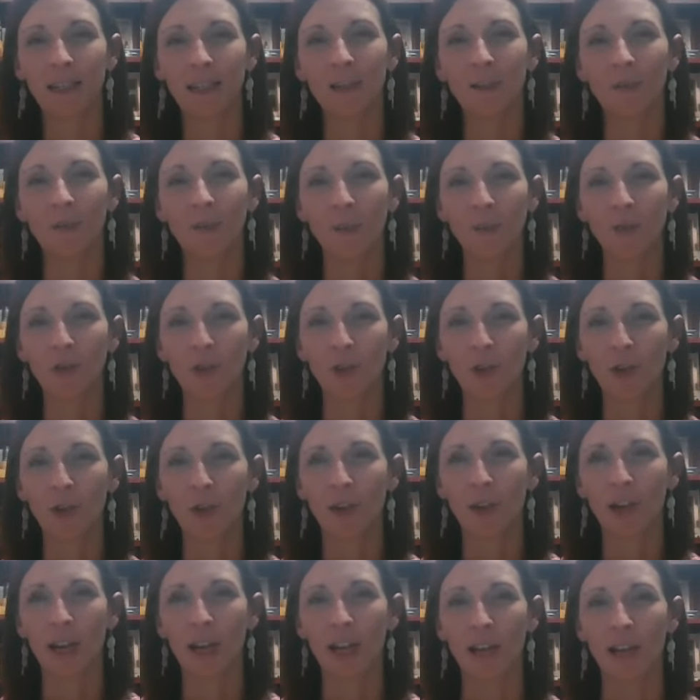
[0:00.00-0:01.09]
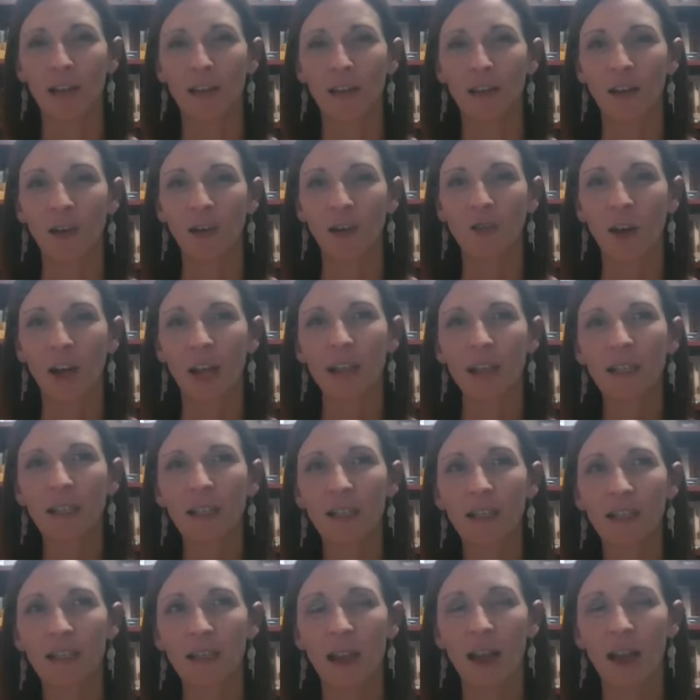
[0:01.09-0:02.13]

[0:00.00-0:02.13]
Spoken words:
in the future and addressed.